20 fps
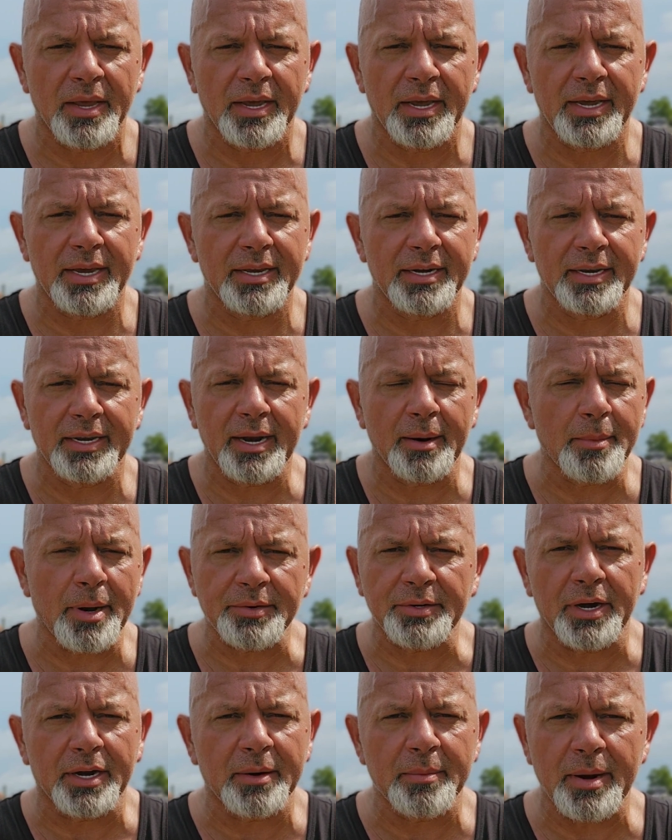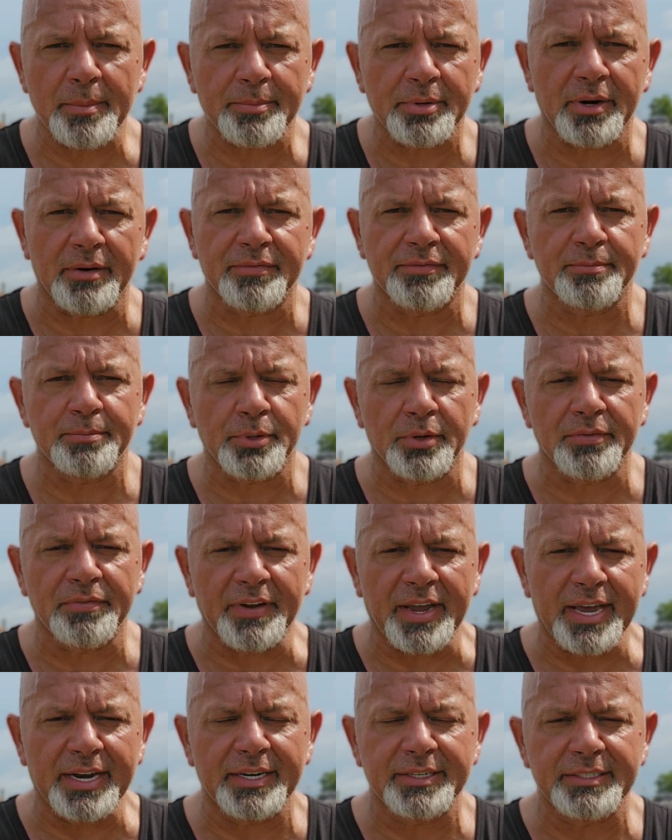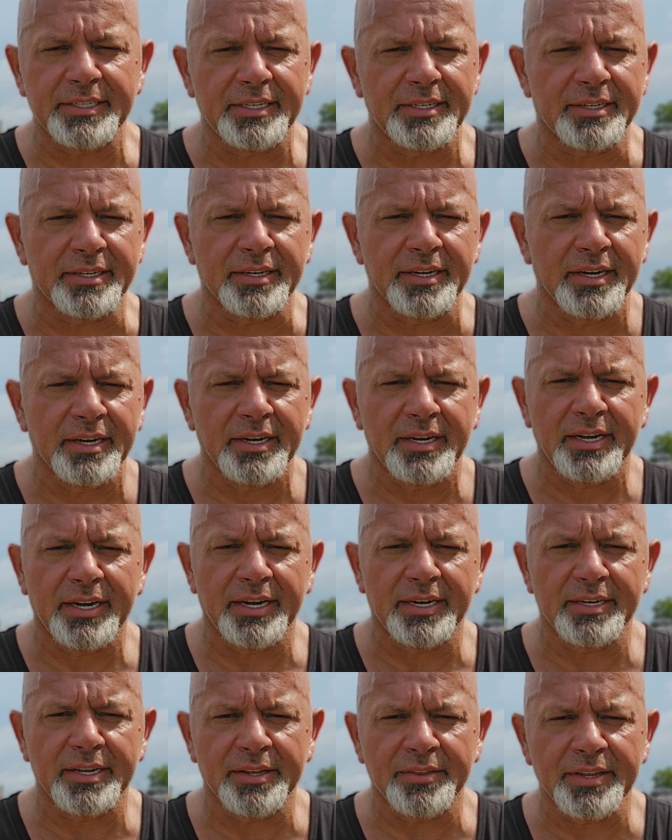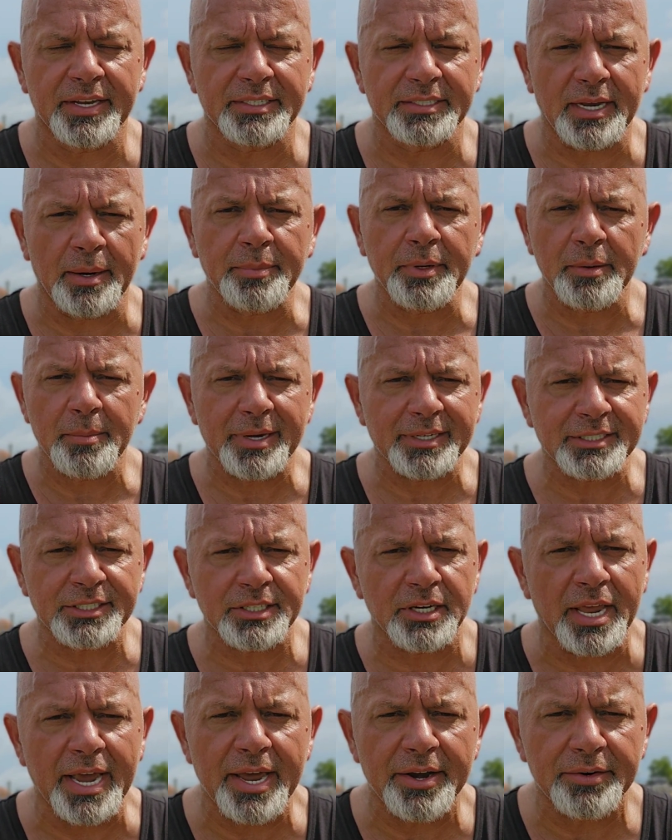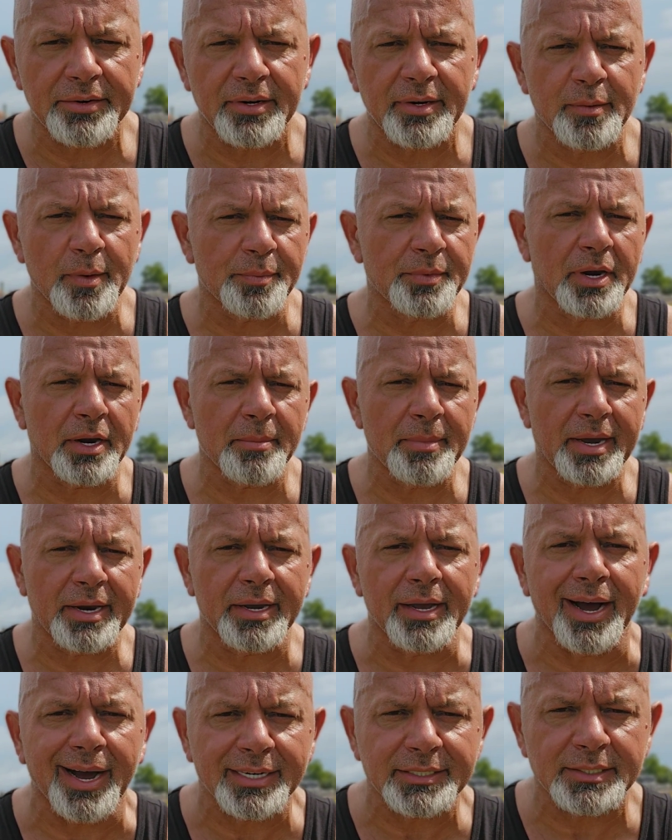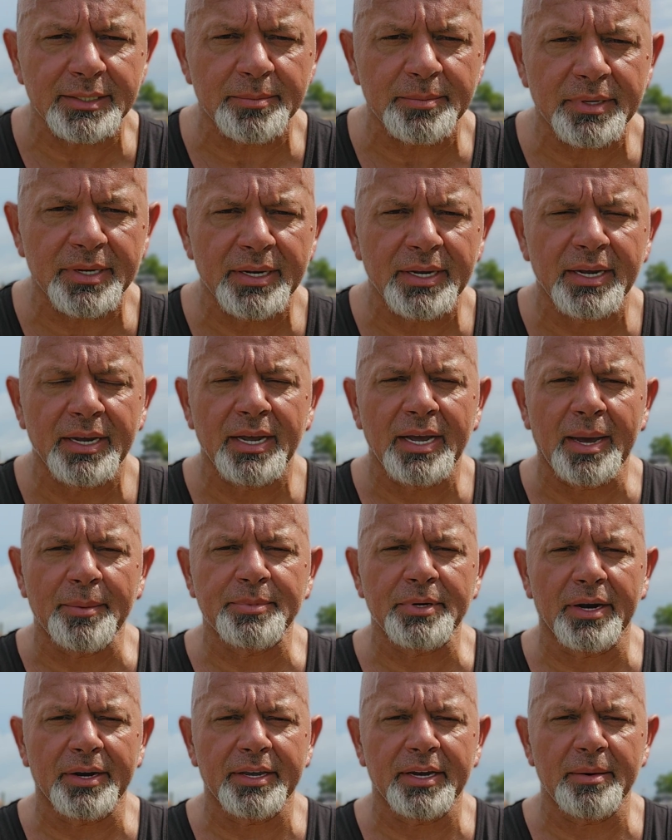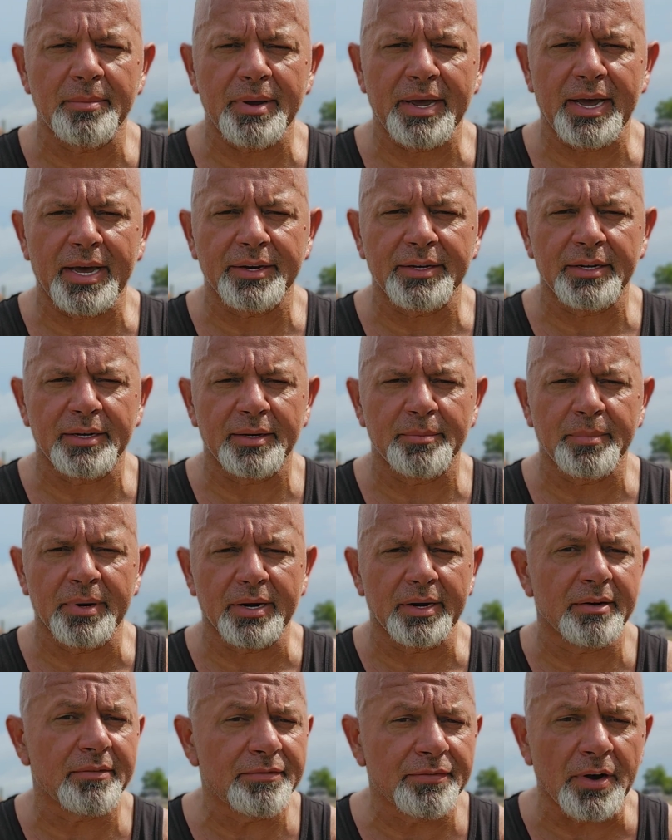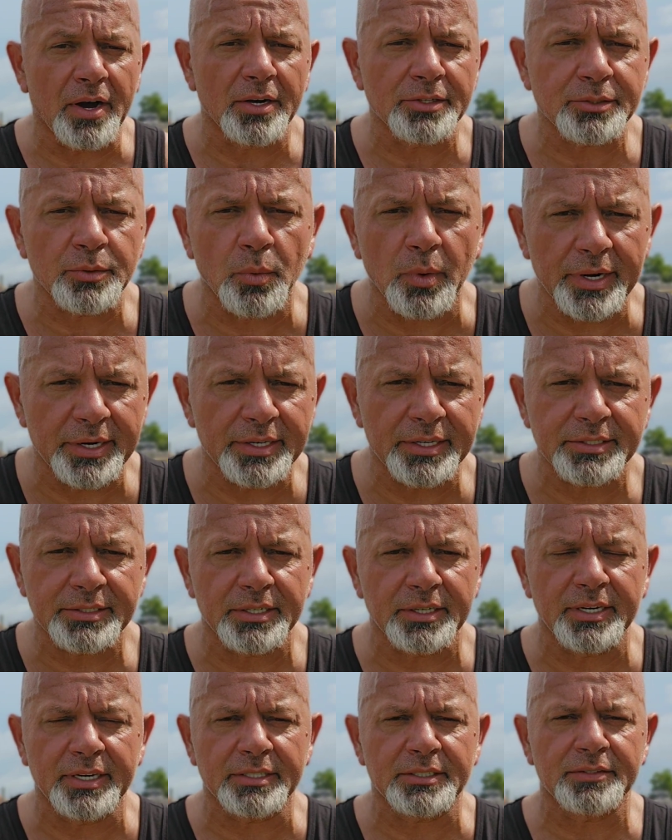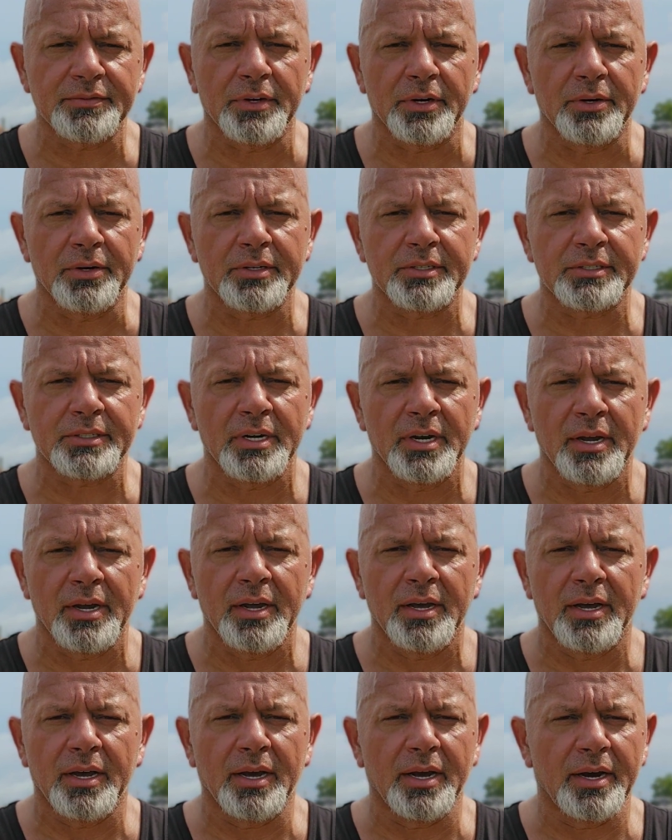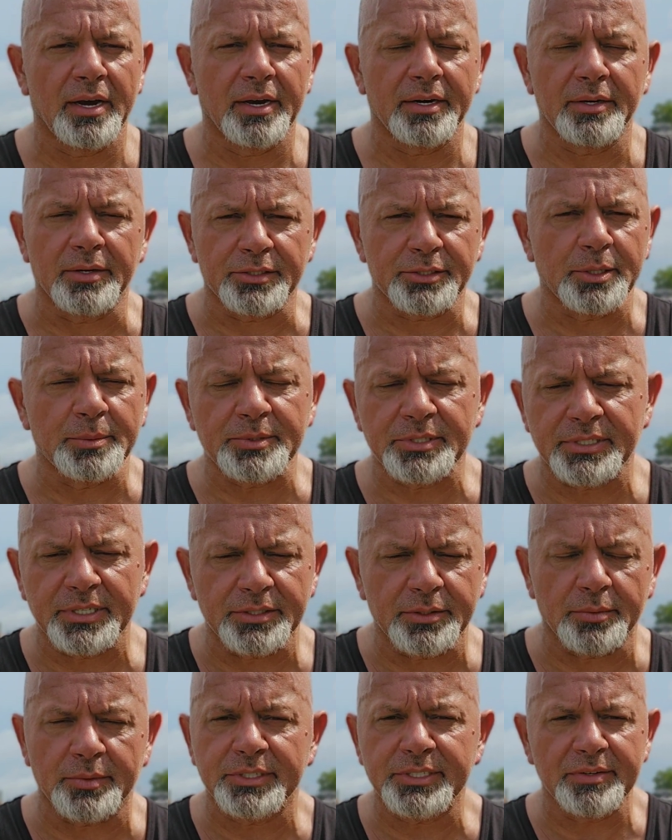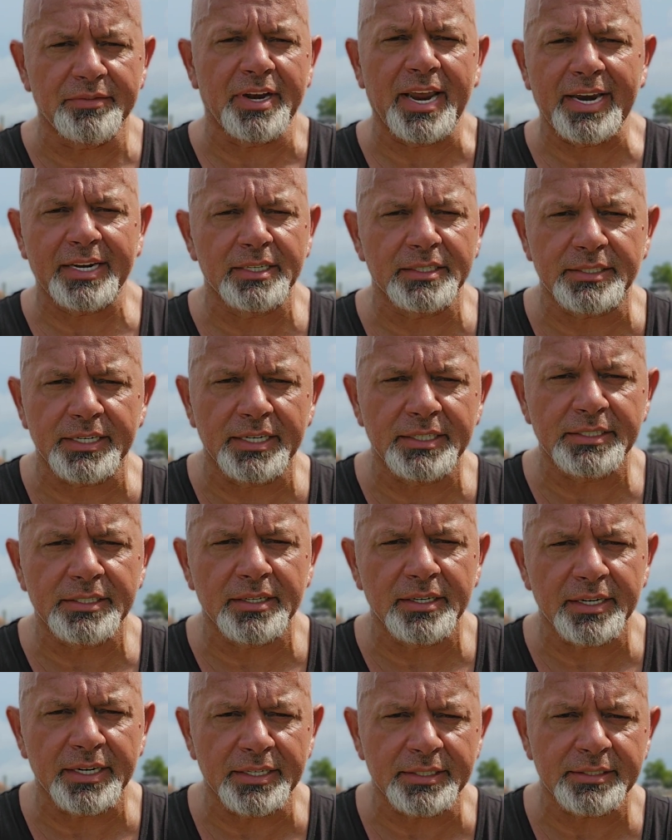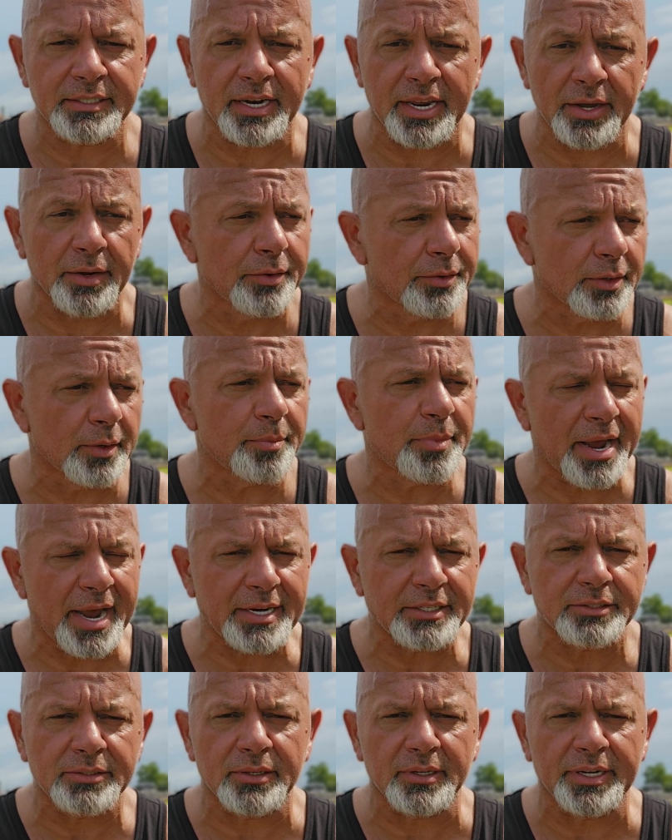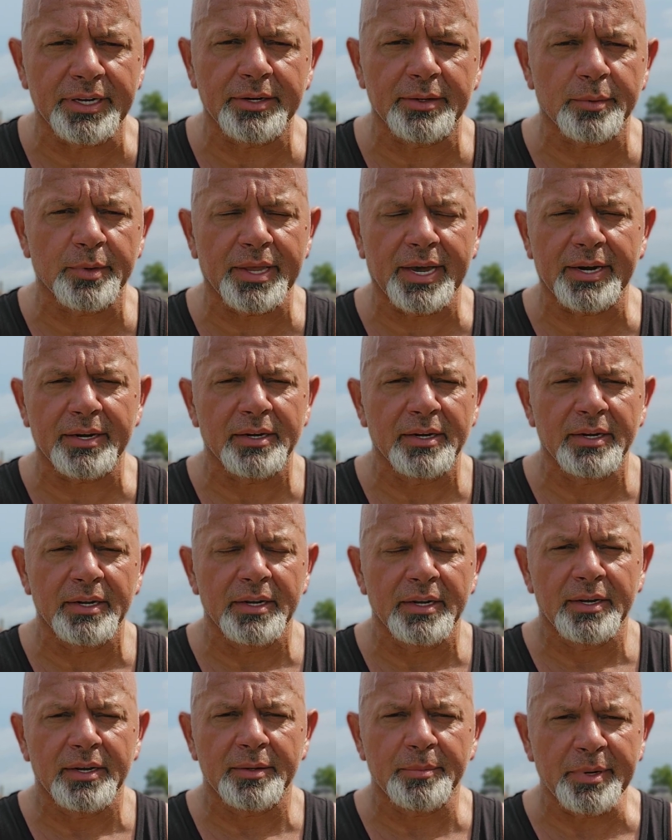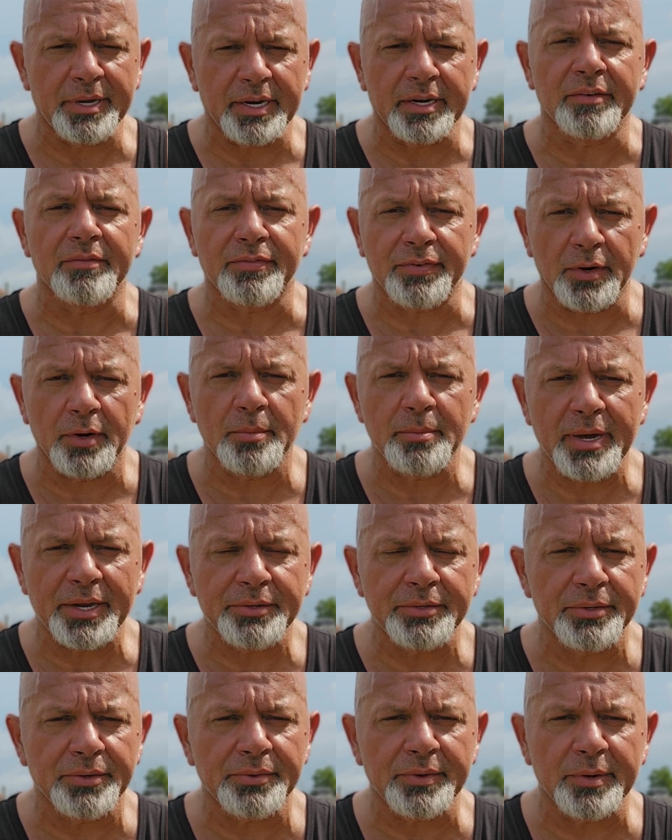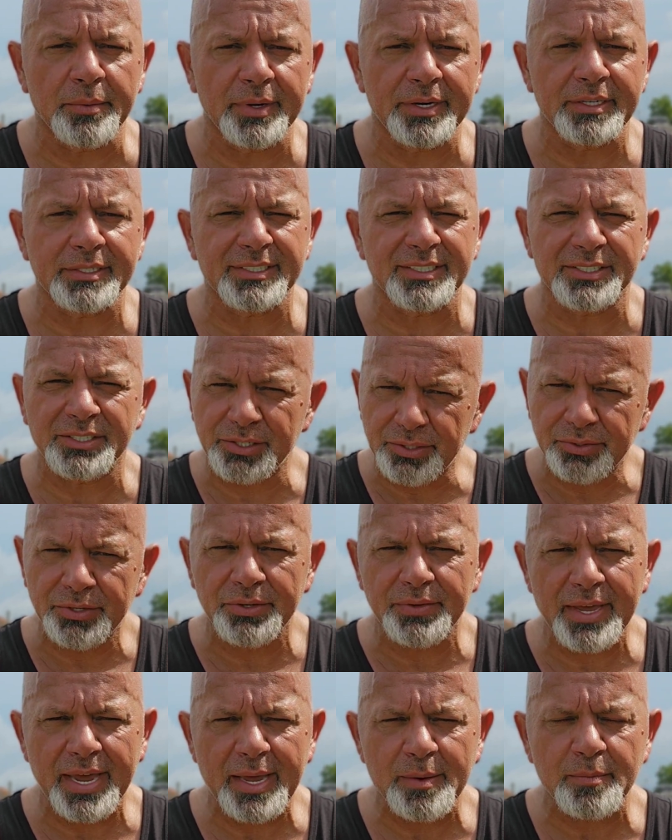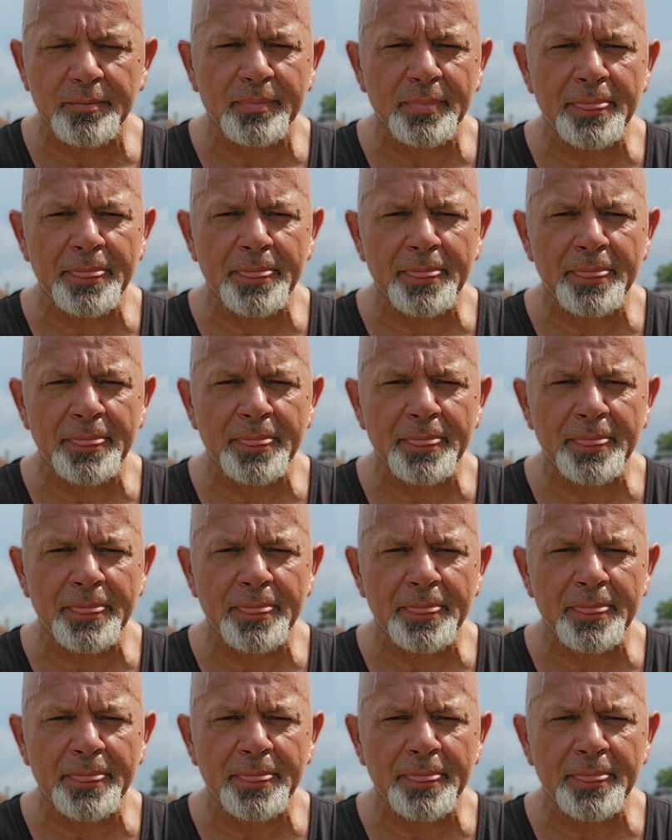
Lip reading: And I'm not talking about profanity and things. I'm talking about slander. I'm talking about gossip. I'm talking about bearing false witness against folks. You know, Scripture says don't receive an accusation against an elder, a pastor, a leader without being confirmed by two or three witnesses. Do you do that?